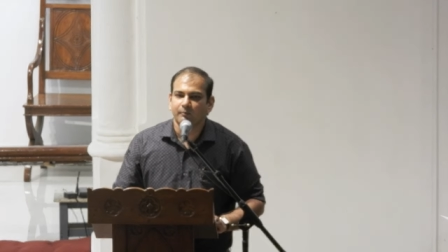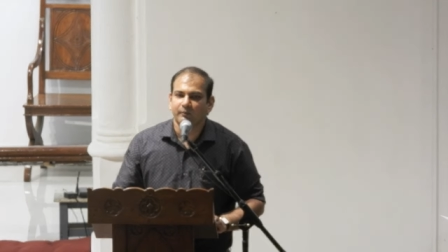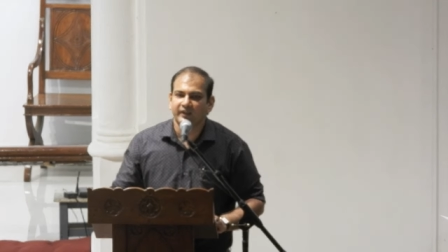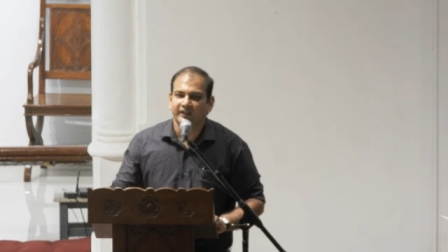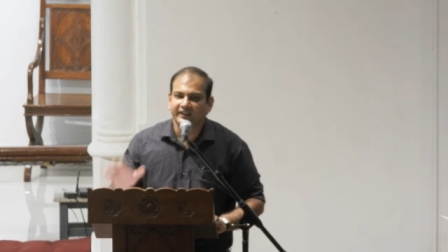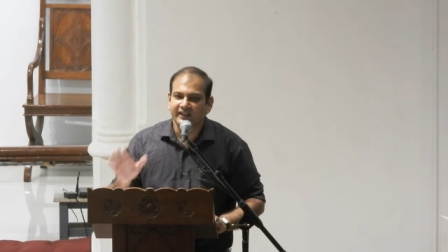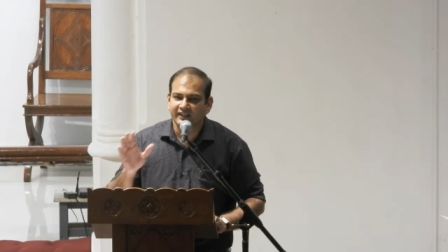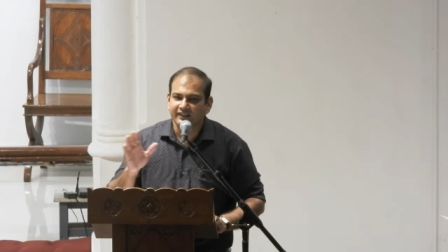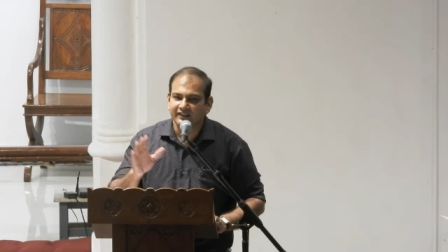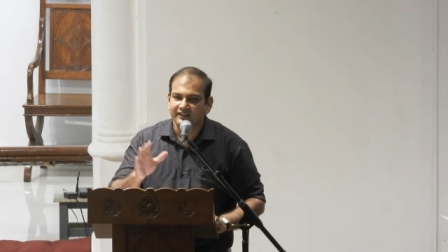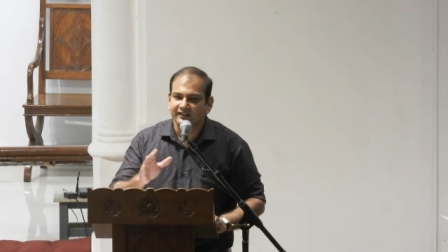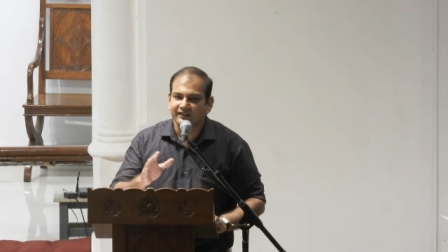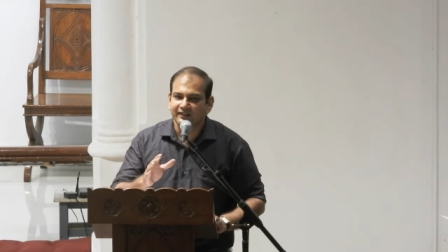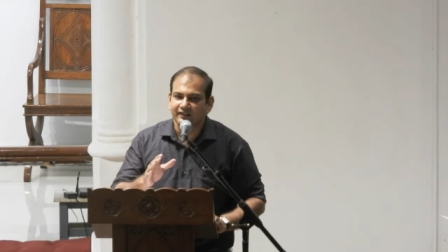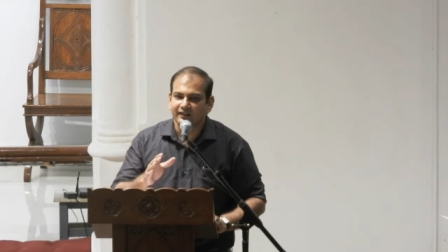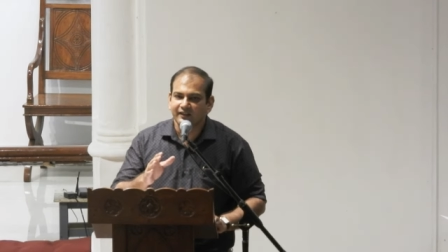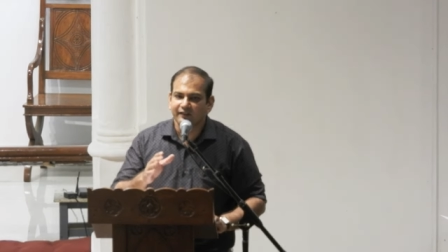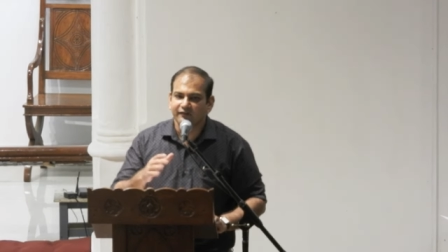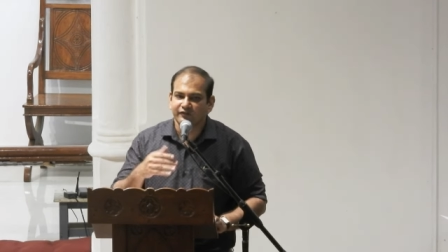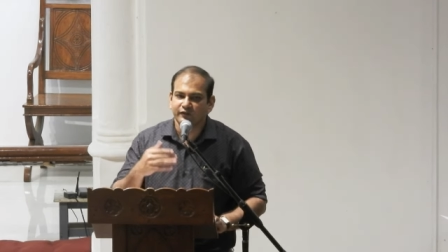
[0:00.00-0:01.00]
But then
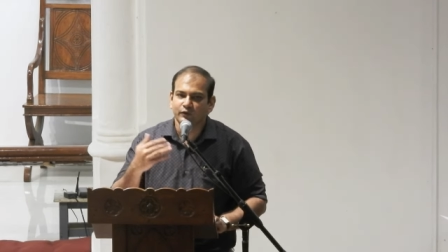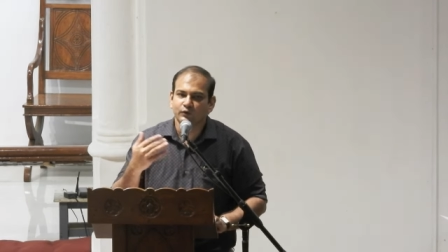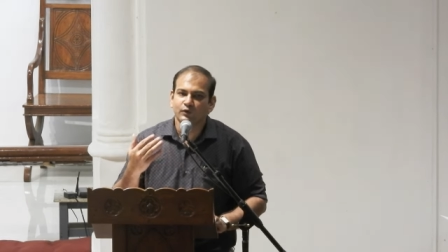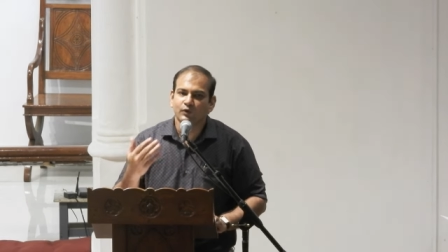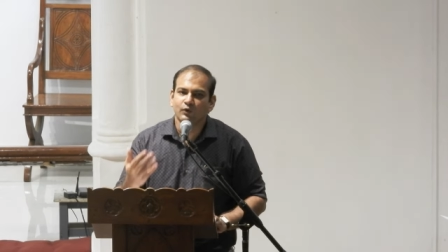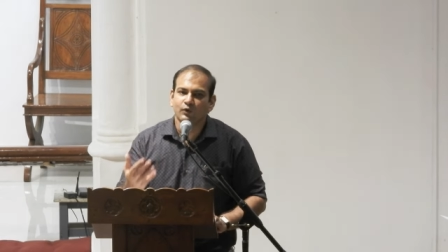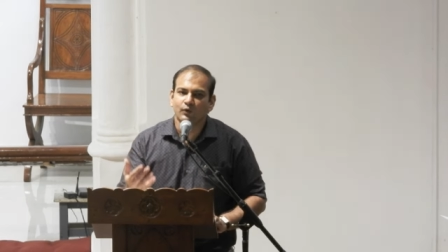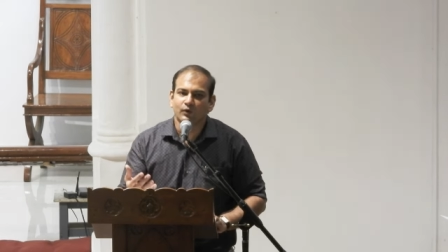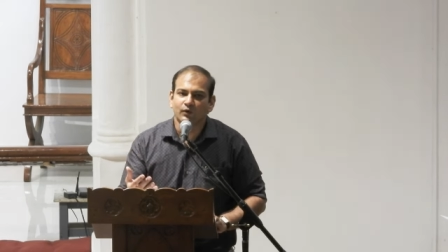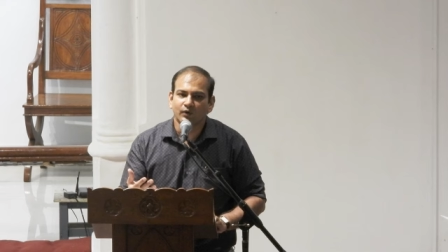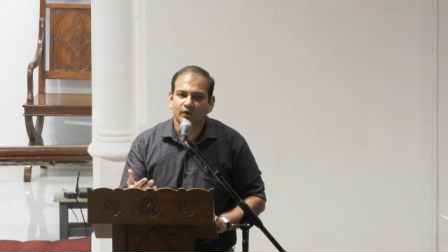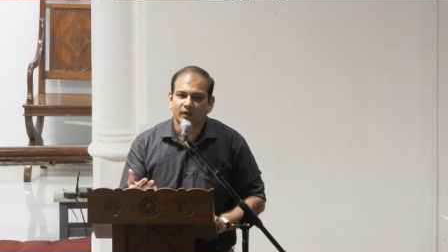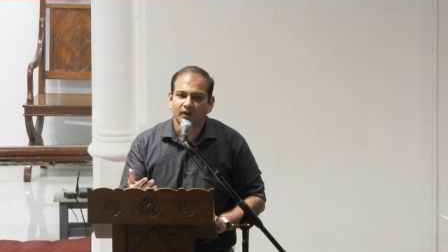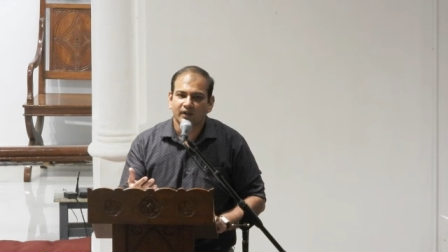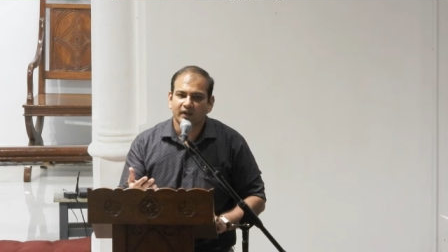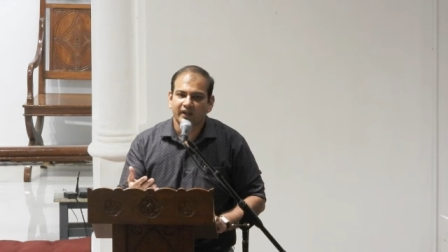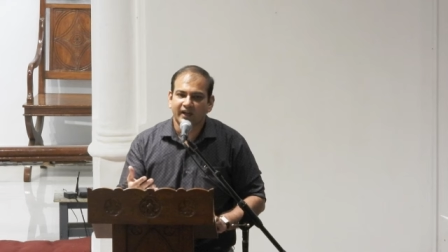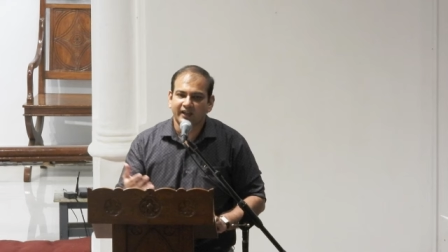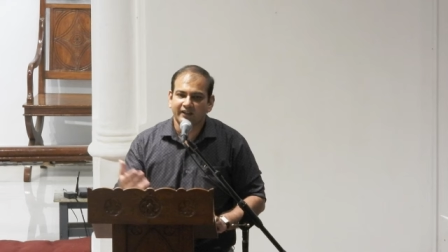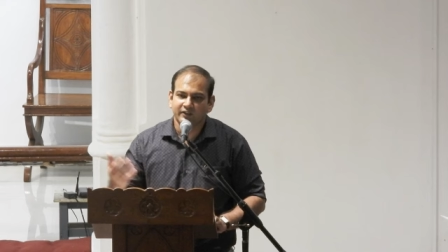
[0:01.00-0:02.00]
if you go
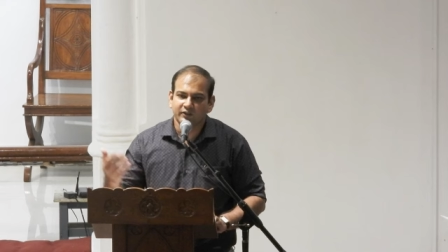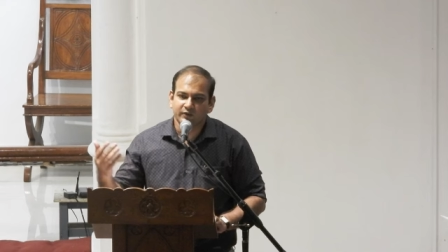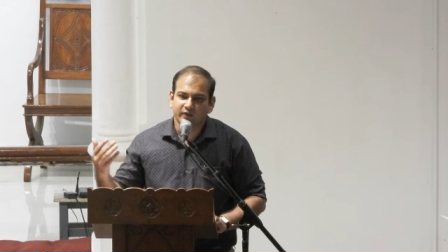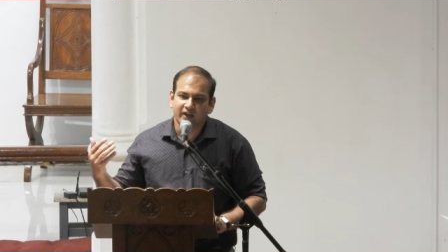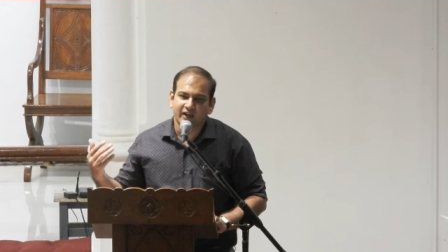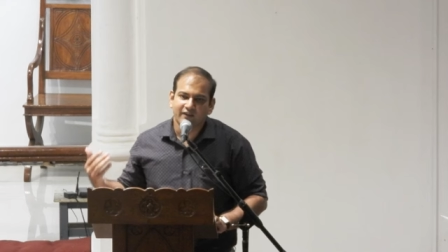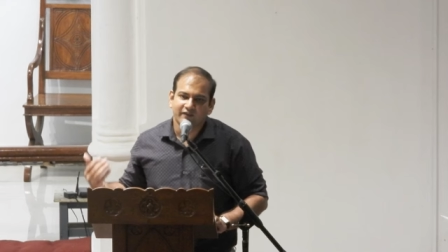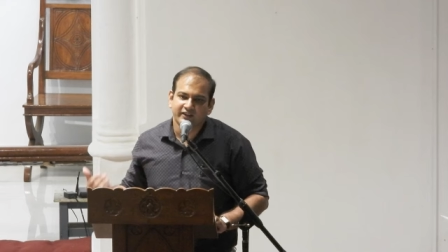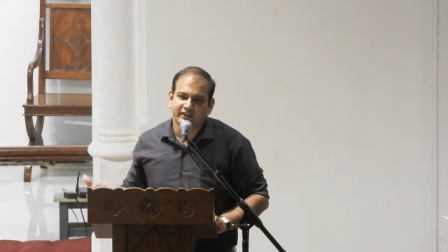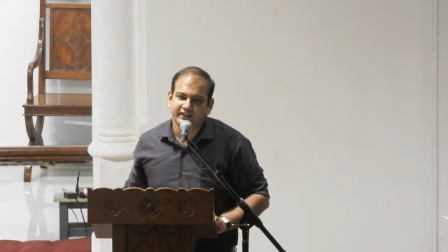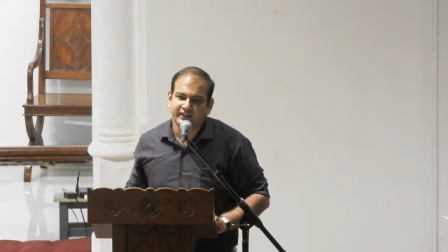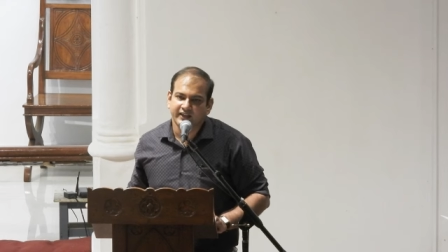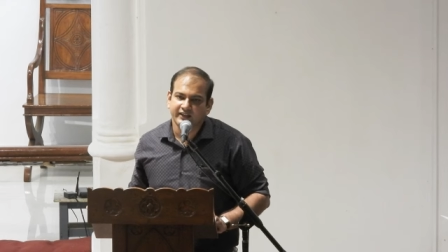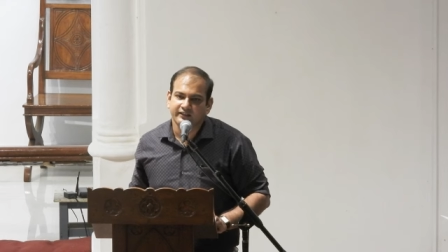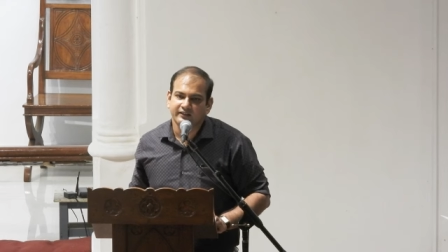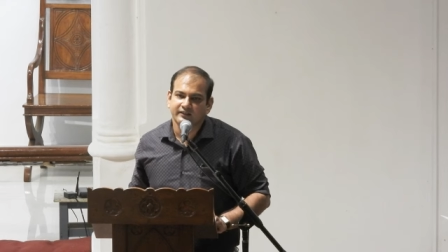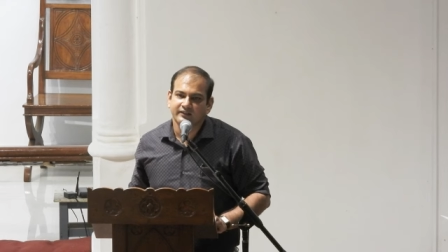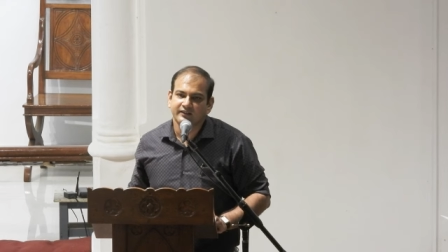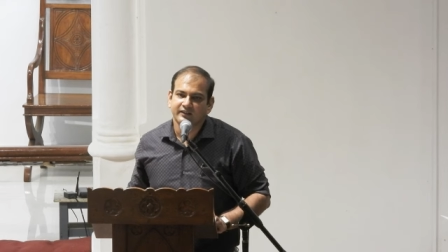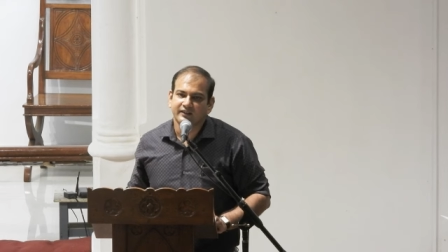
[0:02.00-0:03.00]
and you have a debt,